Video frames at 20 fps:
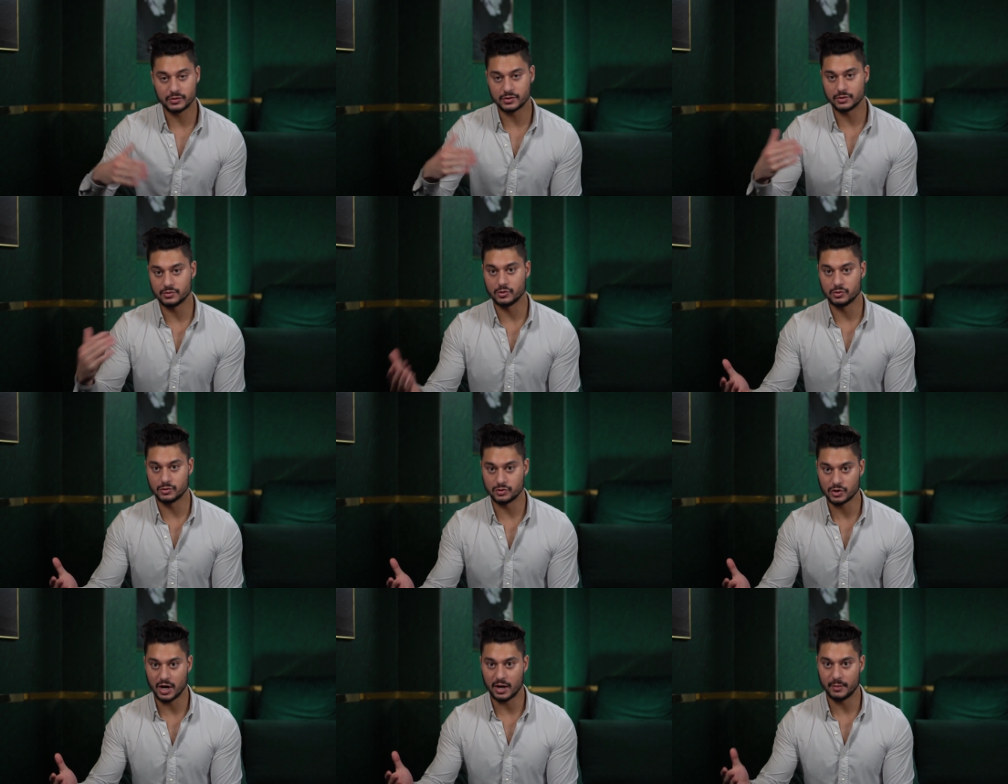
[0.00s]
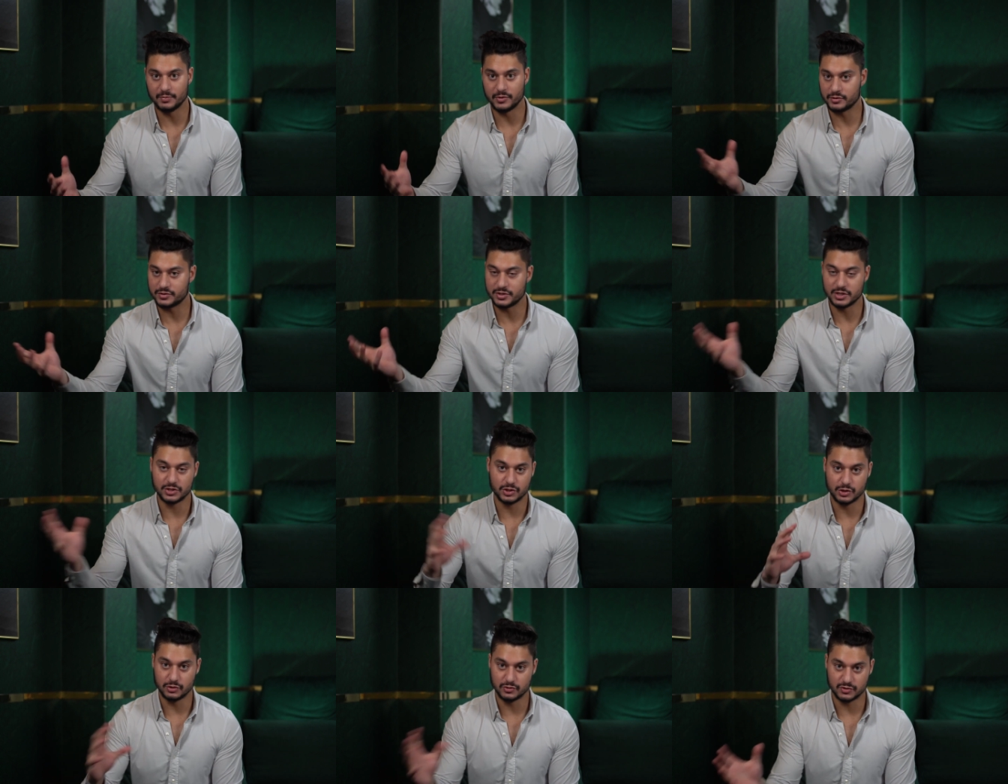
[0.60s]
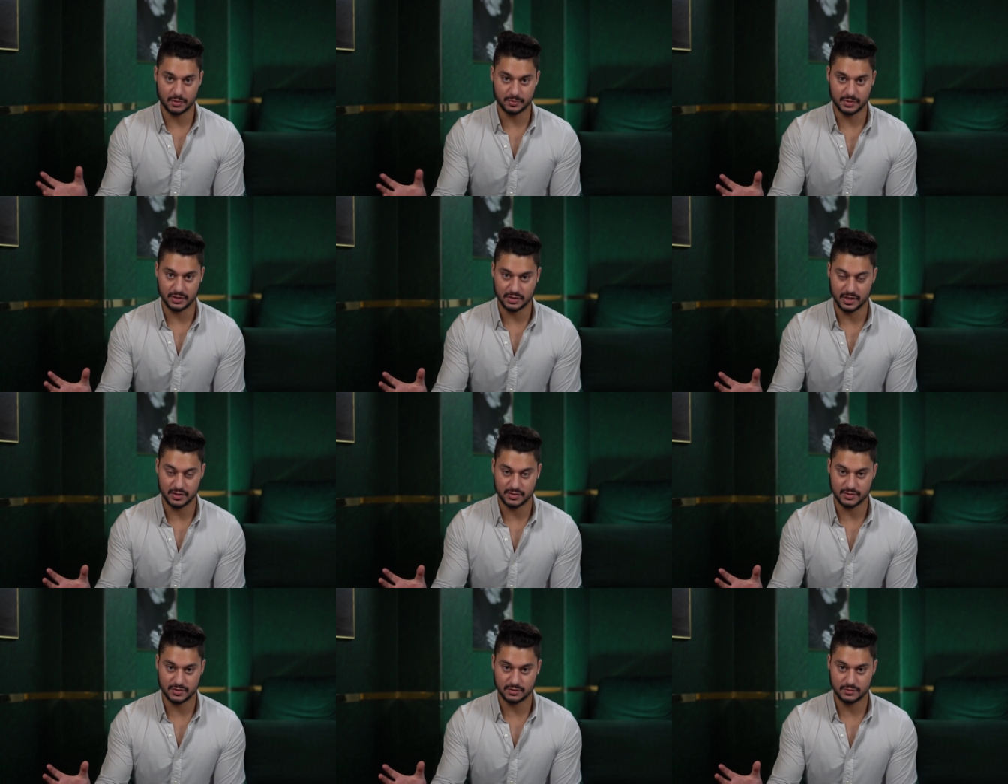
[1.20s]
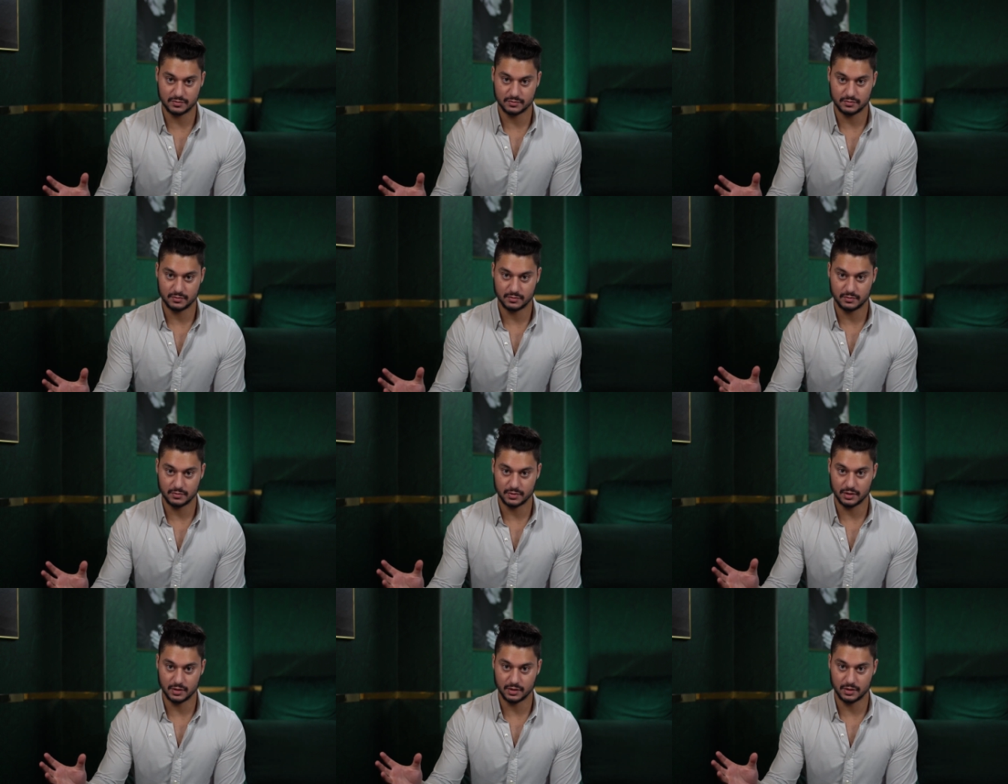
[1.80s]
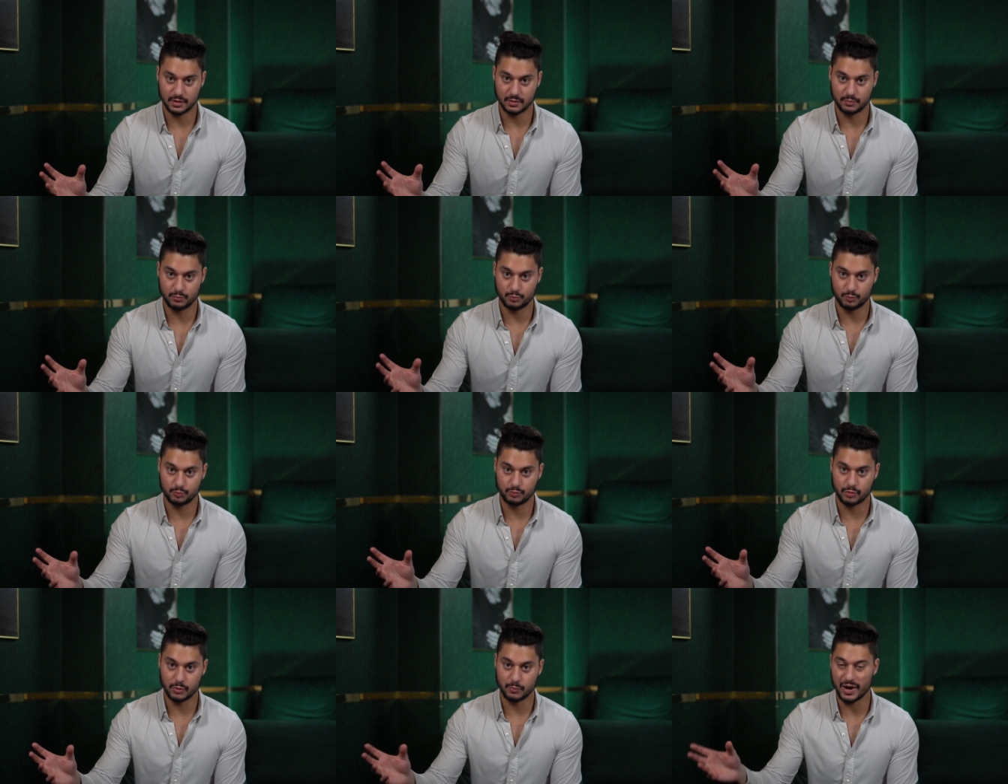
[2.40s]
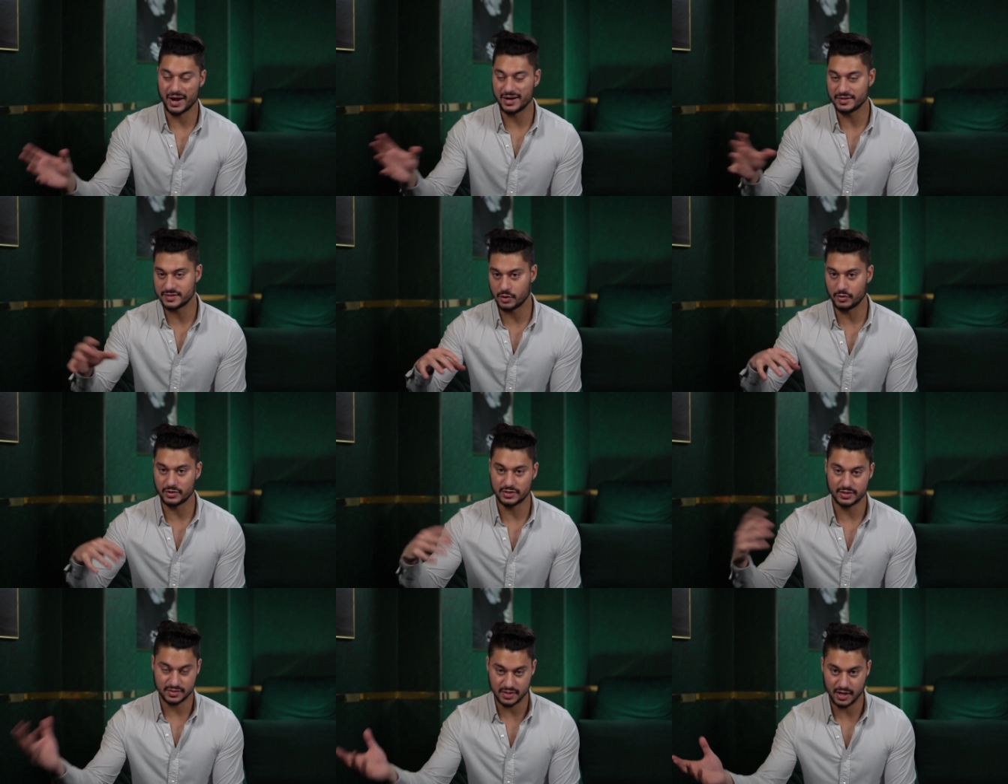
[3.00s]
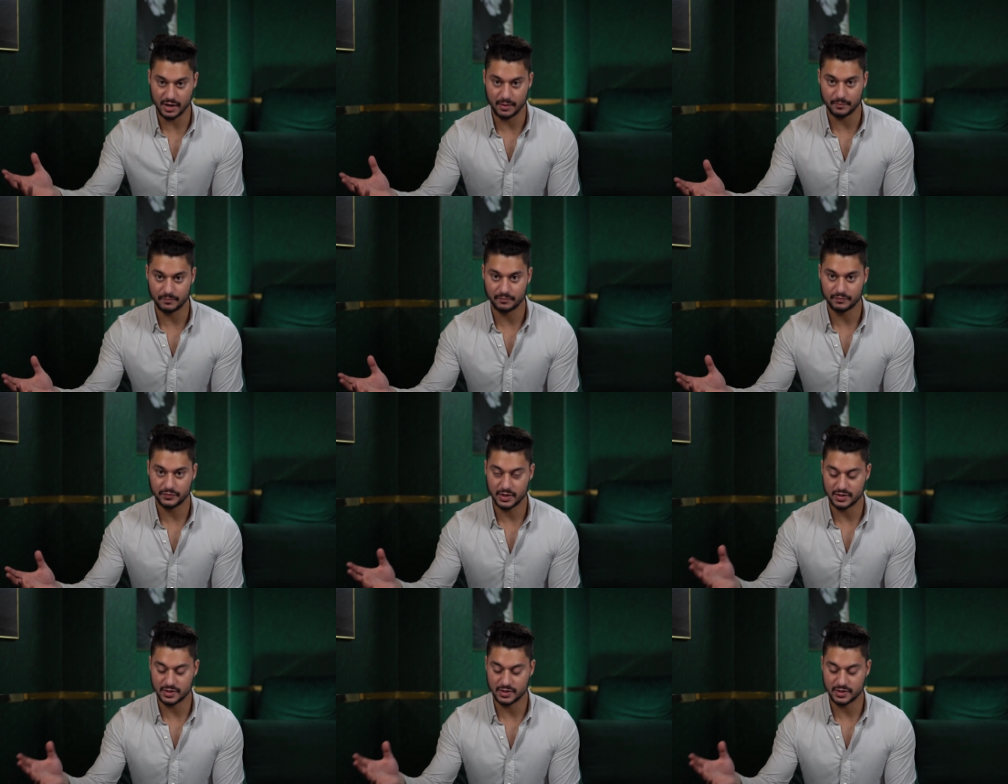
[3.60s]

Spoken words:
into a new job, they're teaching you something that's proprietary to them.